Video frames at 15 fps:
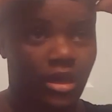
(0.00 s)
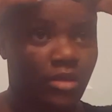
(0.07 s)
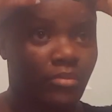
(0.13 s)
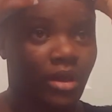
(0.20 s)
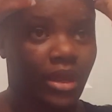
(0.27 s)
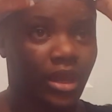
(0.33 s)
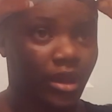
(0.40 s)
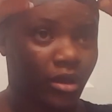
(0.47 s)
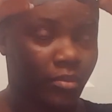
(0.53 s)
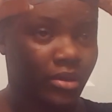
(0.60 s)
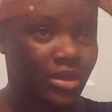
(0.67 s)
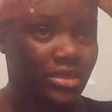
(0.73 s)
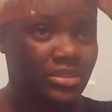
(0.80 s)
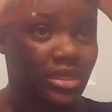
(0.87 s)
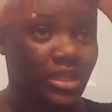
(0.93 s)
in my hair,
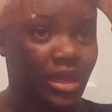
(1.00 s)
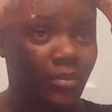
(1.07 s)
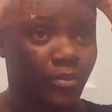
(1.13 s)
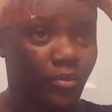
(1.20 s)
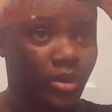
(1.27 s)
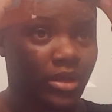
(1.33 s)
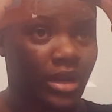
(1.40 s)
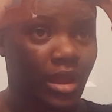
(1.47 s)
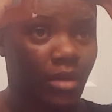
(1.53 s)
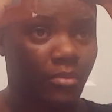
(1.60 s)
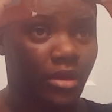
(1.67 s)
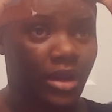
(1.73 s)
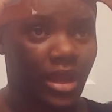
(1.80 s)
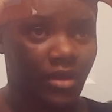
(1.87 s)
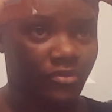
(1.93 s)
because at that point now I'm
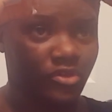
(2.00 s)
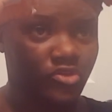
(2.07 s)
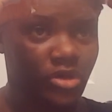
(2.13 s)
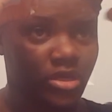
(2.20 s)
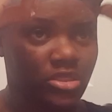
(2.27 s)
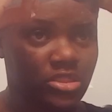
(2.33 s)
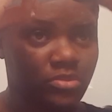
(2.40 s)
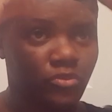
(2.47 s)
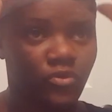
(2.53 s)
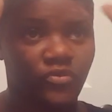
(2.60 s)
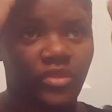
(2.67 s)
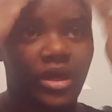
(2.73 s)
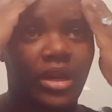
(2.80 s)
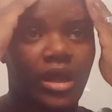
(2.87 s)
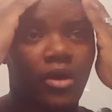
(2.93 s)
going to have to try to smooth
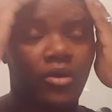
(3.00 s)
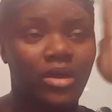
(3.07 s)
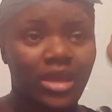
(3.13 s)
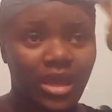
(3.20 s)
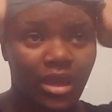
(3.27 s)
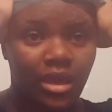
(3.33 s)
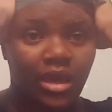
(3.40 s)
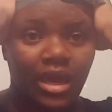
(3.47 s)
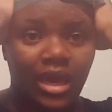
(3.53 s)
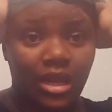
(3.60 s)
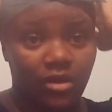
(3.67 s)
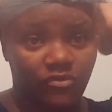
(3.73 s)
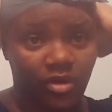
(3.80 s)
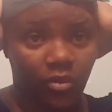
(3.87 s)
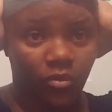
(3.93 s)
that out. And
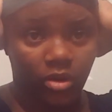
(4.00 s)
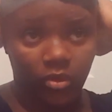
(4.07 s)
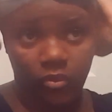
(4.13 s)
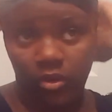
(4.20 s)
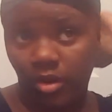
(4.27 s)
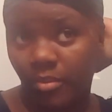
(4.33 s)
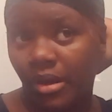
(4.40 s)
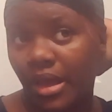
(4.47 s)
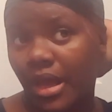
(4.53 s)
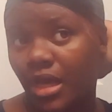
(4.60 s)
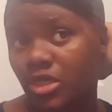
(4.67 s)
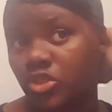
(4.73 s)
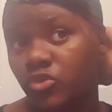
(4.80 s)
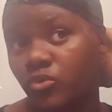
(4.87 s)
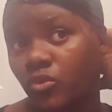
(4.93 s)
if I want to wear my
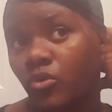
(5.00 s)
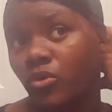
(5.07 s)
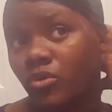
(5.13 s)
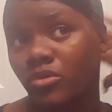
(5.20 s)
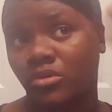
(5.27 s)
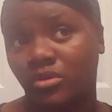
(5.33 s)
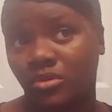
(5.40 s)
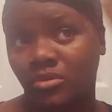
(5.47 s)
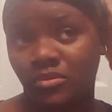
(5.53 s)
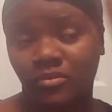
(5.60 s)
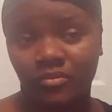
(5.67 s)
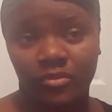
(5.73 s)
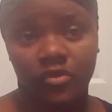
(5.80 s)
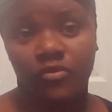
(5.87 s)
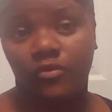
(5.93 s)
actual
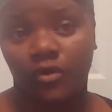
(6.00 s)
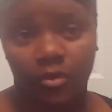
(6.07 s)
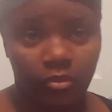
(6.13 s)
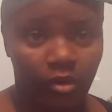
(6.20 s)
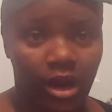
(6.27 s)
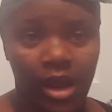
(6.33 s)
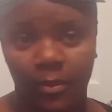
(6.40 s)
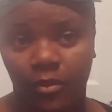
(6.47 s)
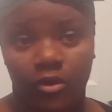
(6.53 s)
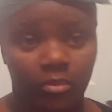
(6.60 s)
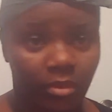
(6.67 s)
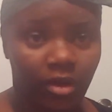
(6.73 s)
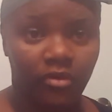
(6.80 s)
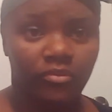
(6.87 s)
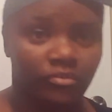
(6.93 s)
foam wrap or
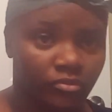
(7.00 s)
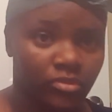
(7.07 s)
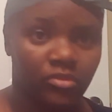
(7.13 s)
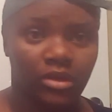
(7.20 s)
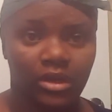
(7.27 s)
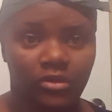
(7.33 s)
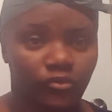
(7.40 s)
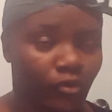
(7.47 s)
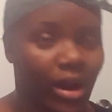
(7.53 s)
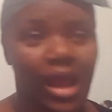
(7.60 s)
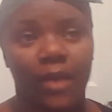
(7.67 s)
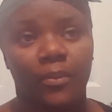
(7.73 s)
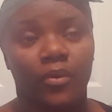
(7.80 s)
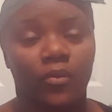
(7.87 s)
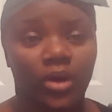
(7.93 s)
my
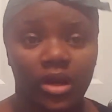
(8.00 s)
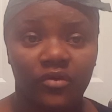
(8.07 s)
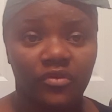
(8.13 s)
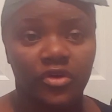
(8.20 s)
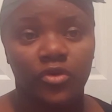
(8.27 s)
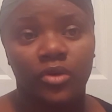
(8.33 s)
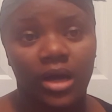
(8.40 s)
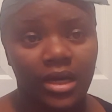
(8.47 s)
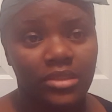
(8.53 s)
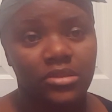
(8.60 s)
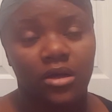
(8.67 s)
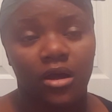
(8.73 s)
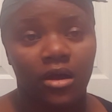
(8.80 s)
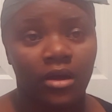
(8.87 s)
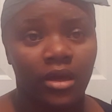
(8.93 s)
wrap or whatever you guys
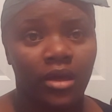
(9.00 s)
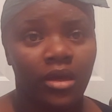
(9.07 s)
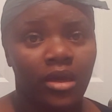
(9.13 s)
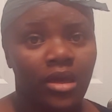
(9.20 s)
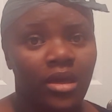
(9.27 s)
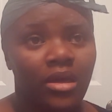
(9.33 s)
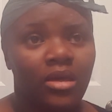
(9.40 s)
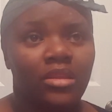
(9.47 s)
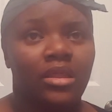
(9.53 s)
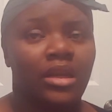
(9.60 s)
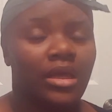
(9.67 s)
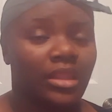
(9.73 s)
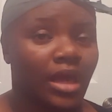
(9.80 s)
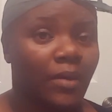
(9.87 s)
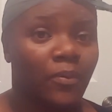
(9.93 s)
call it, then
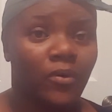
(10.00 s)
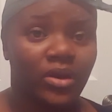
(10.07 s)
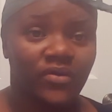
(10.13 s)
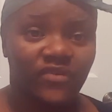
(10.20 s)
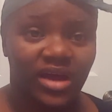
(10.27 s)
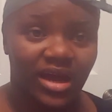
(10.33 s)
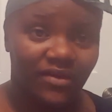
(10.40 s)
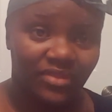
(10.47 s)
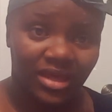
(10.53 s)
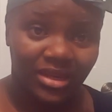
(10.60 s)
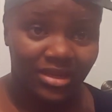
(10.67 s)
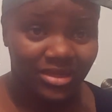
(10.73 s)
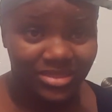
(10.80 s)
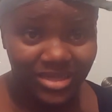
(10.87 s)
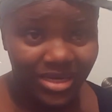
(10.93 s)
at that point, if I have that
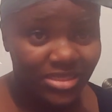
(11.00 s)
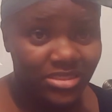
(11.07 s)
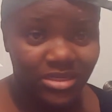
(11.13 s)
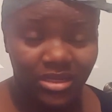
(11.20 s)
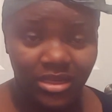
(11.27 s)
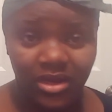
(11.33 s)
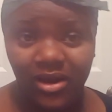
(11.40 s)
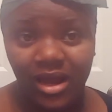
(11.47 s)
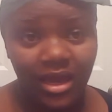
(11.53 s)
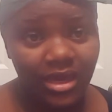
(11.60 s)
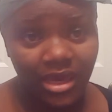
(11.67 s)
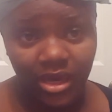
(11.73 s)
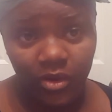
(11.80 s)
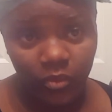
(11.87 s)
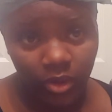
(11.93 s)
indentation in there, I
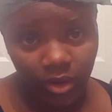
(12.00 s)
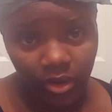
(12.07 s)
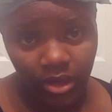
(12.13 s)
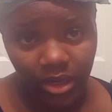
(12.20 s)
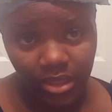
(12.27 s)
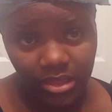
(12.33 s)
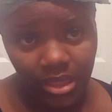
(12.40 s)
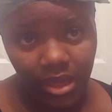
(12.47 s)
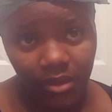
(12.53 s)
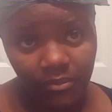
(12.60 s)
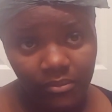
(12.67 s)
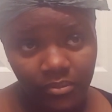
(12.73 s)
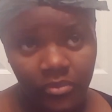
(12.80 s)
can't wear it like that.